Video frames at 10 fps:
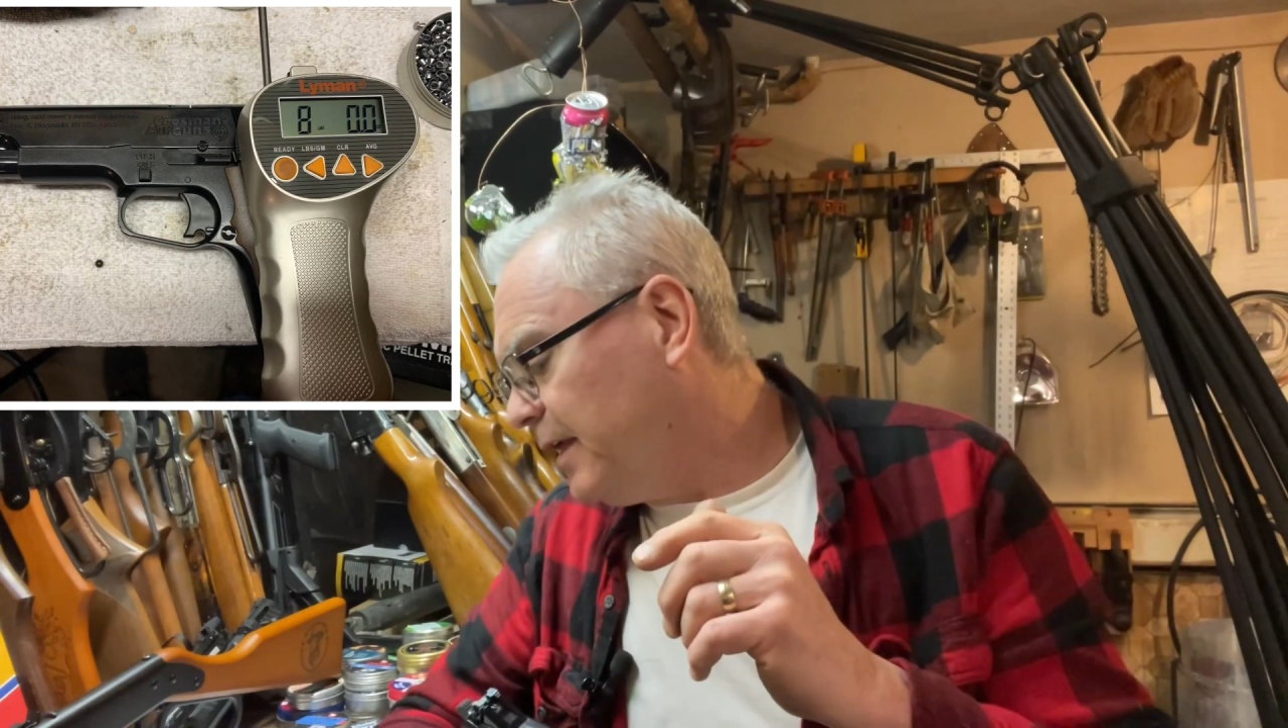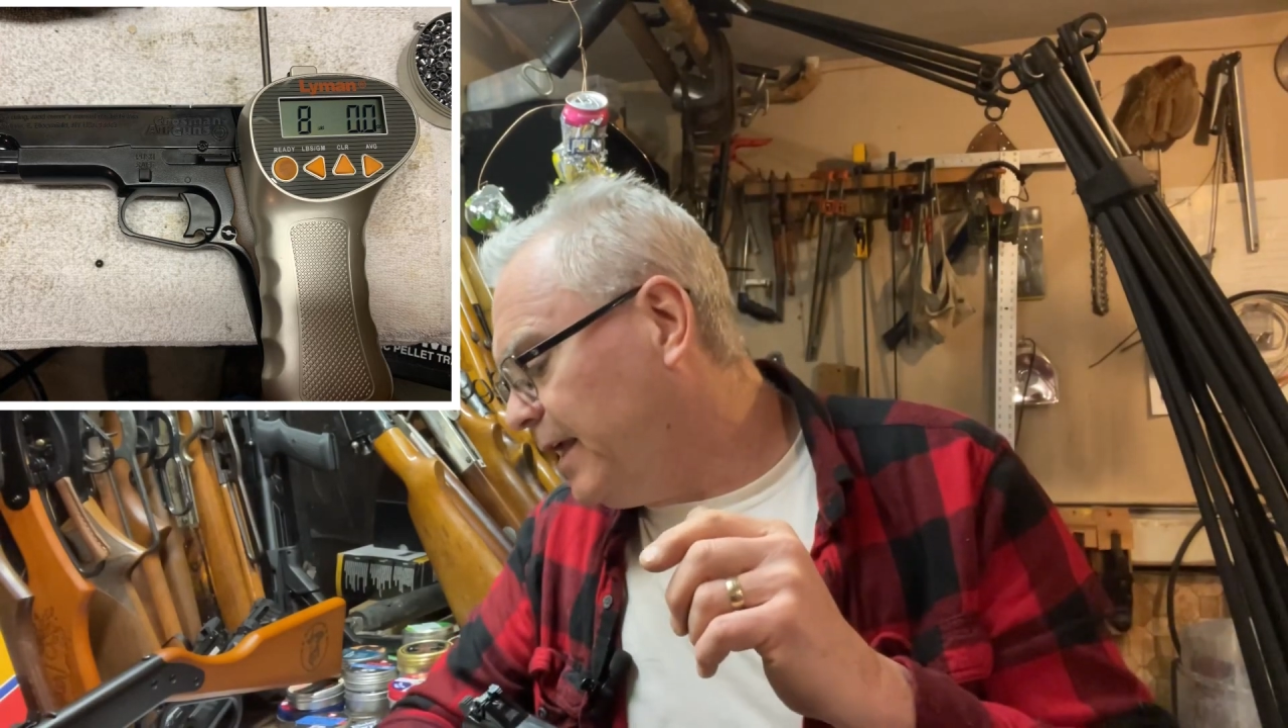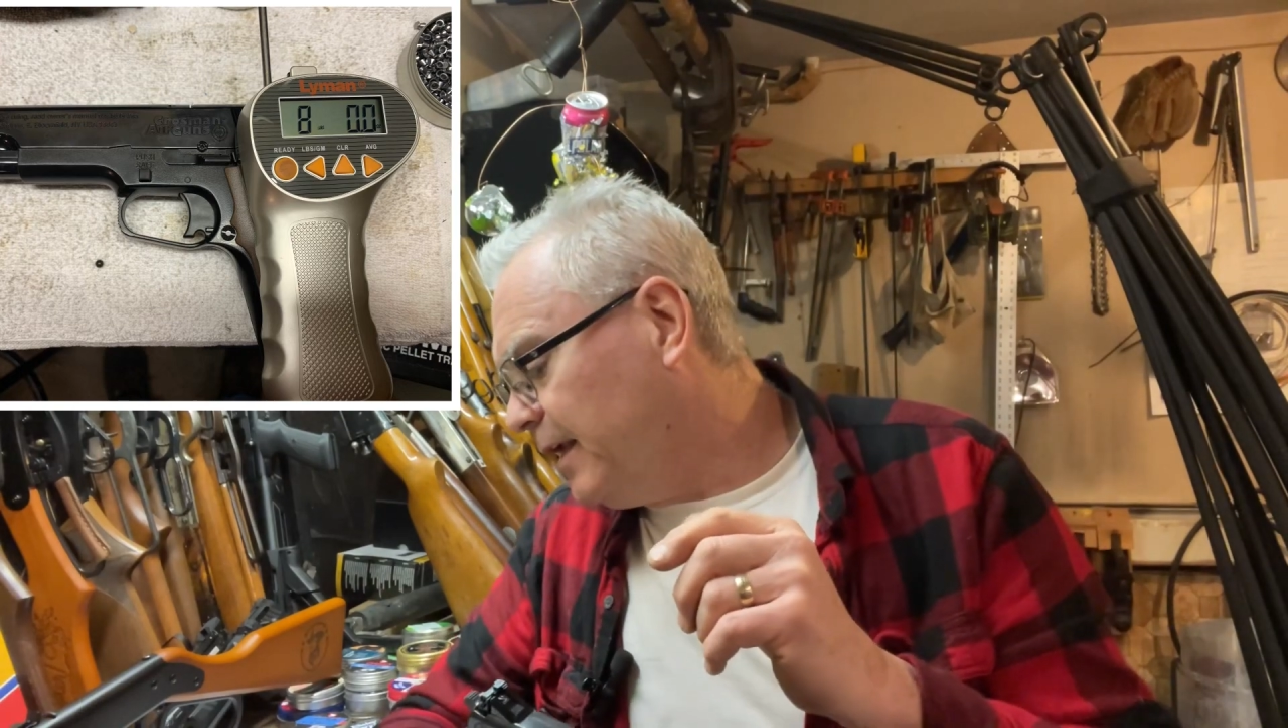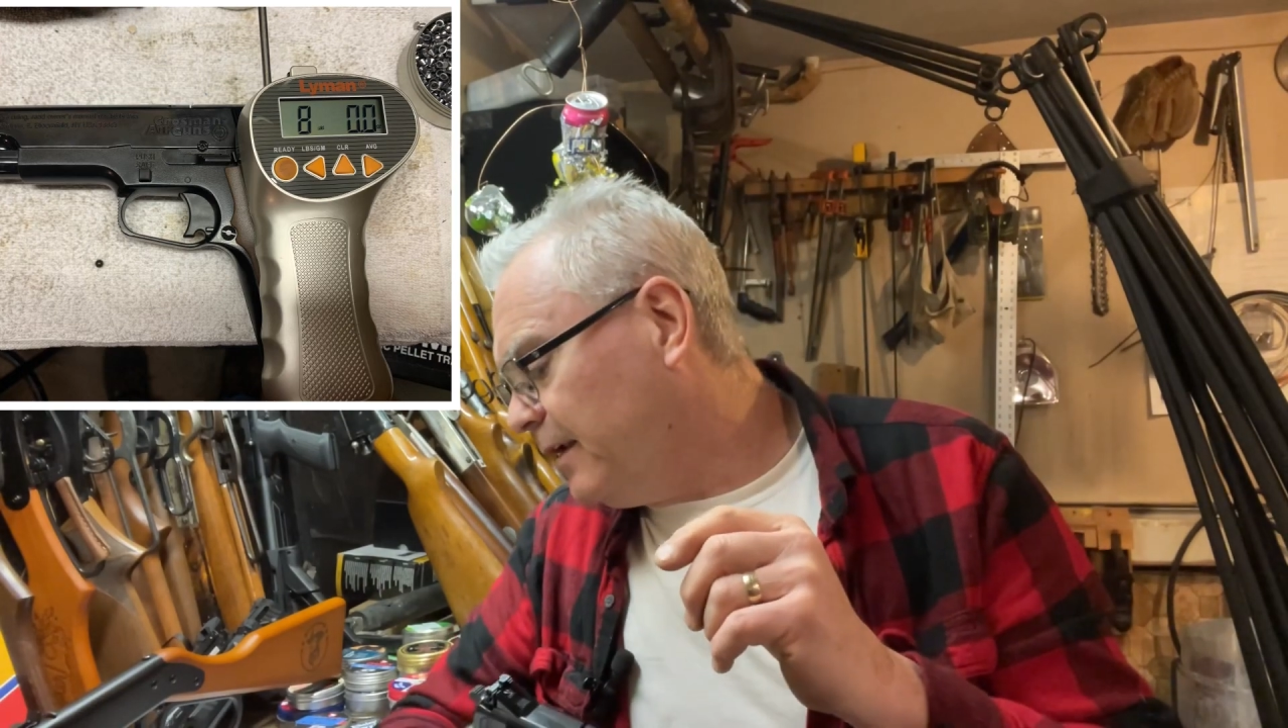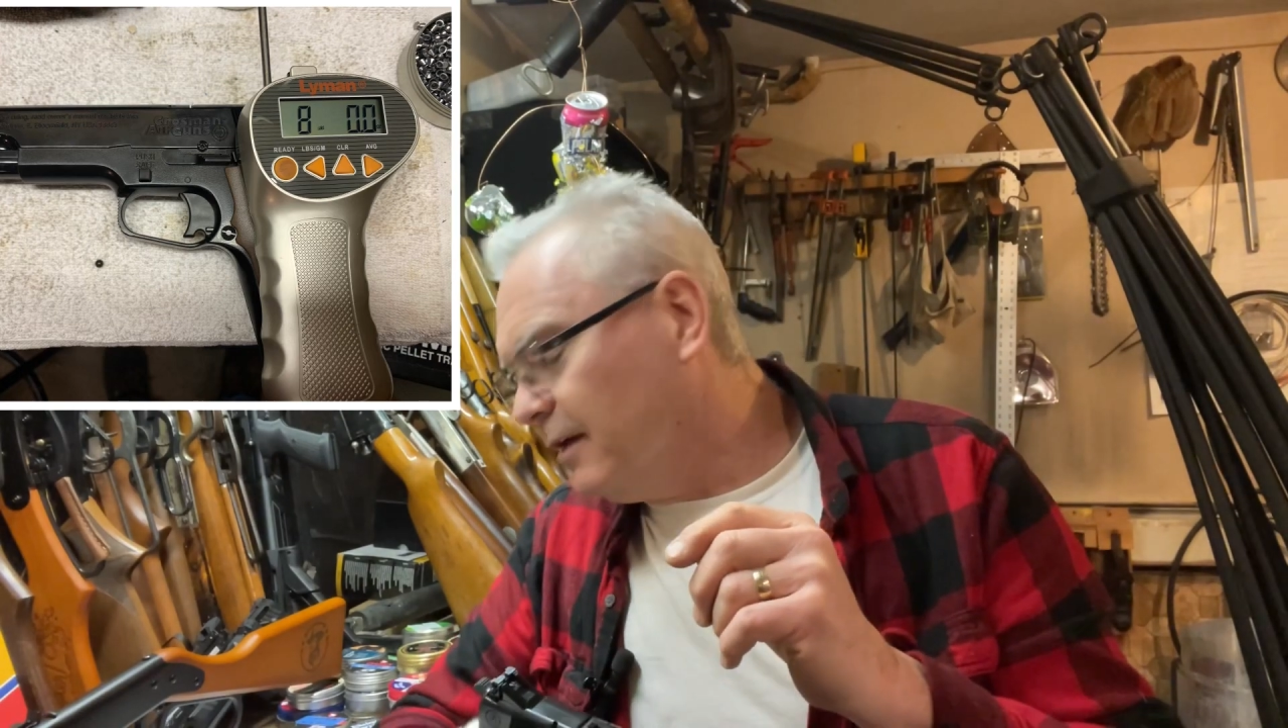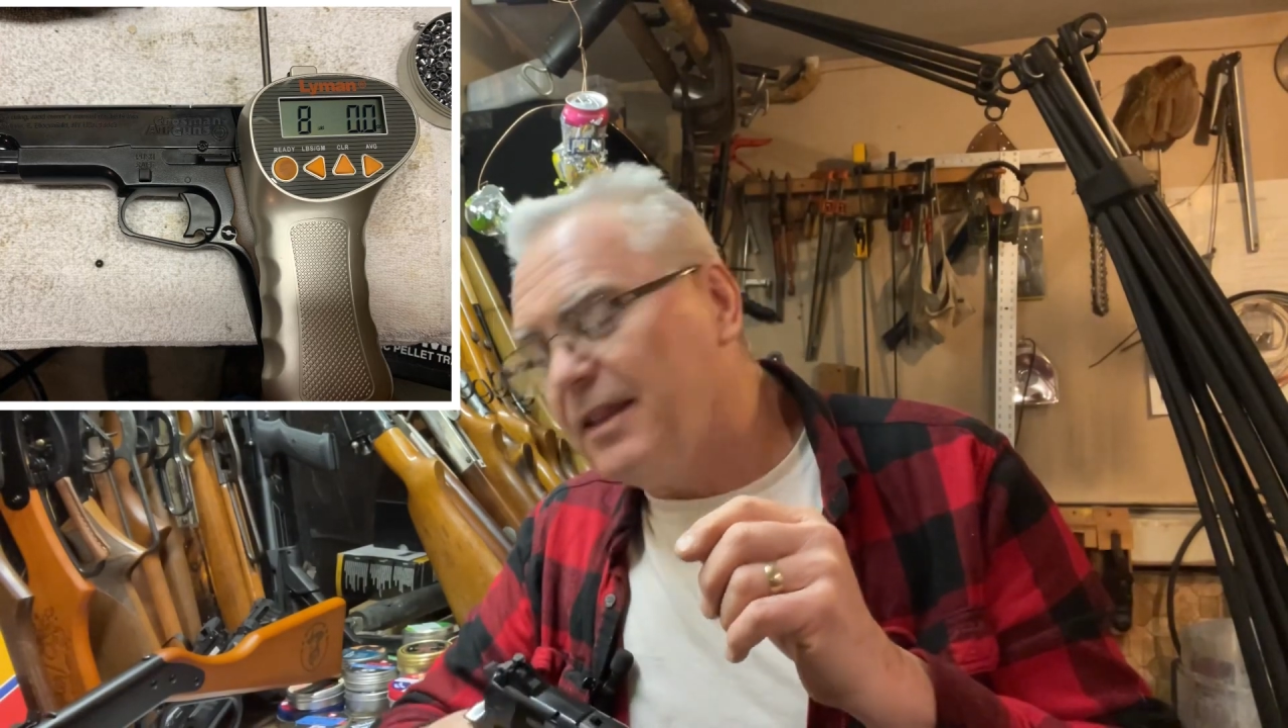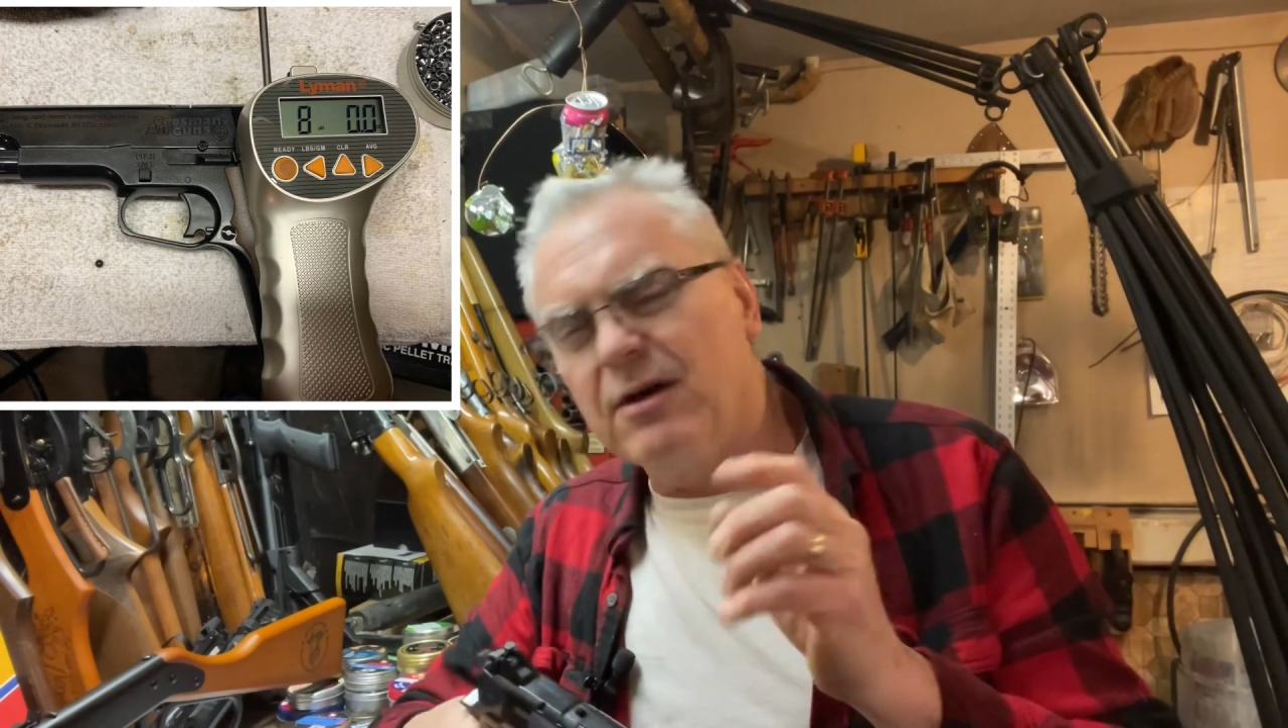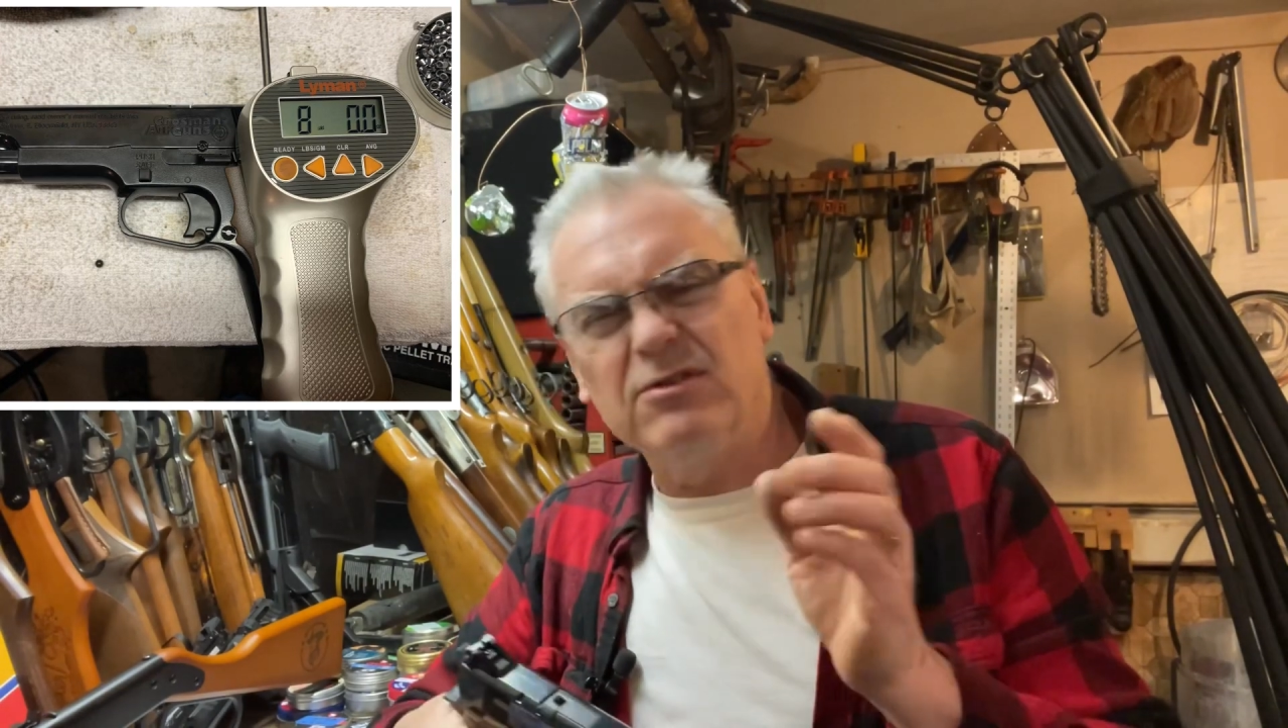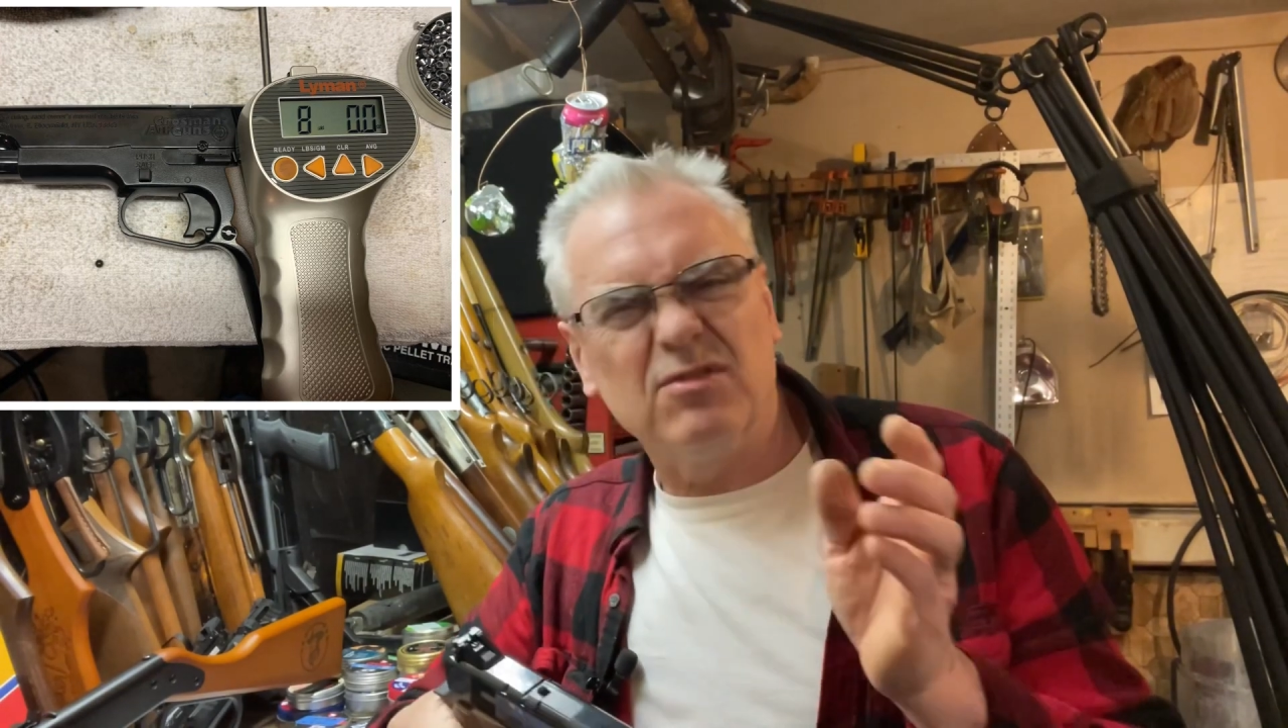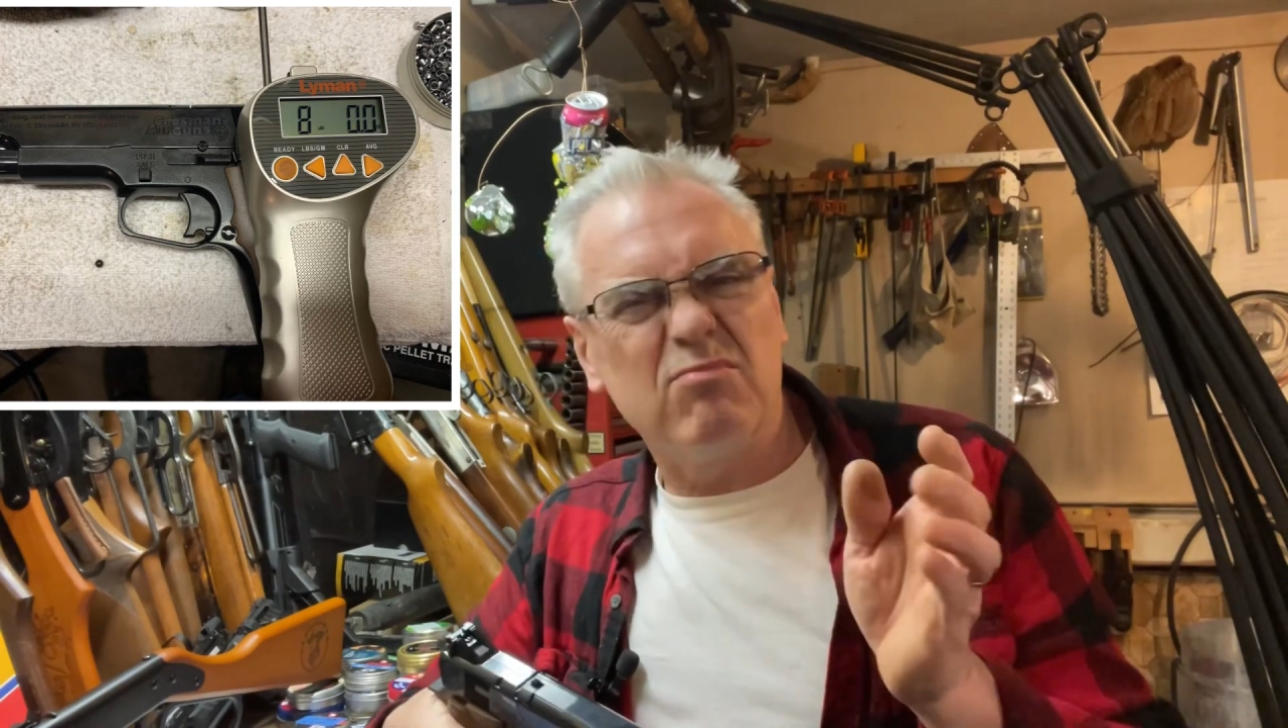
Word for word: And that was a